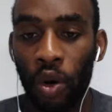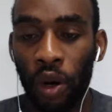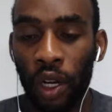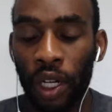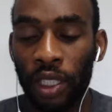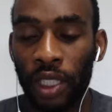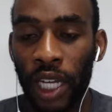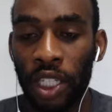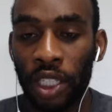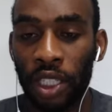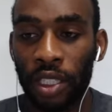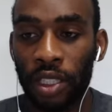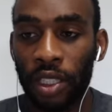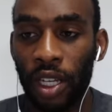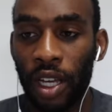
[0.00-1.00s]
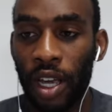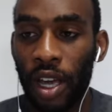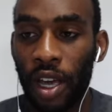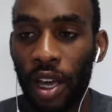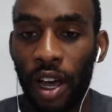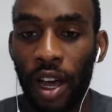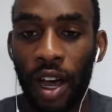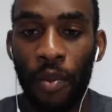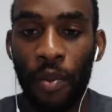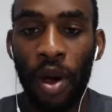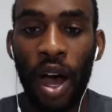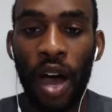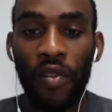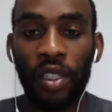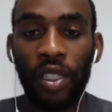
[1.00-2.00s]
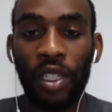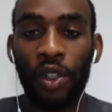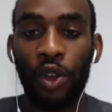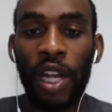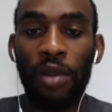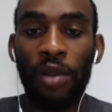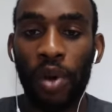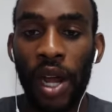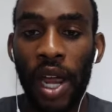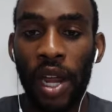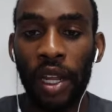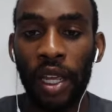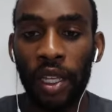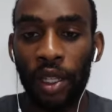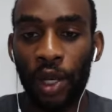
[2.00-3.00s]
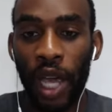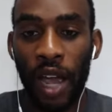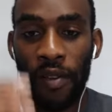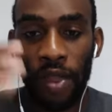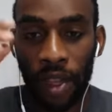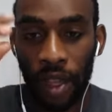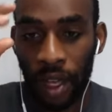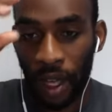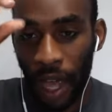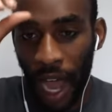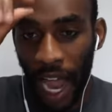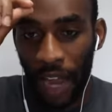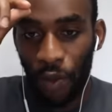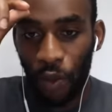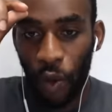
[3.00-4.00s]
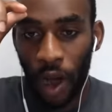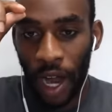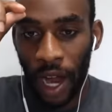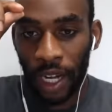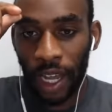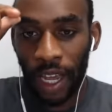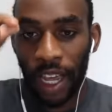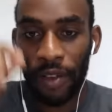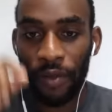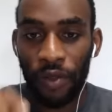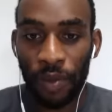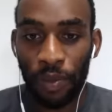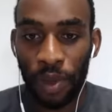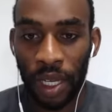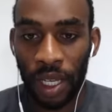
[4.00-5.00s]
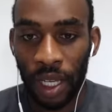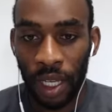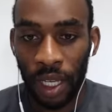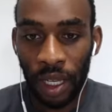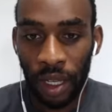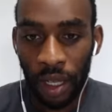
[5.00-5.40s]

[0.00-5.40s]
organizations, but obviously, great branding. You have the Wine MVP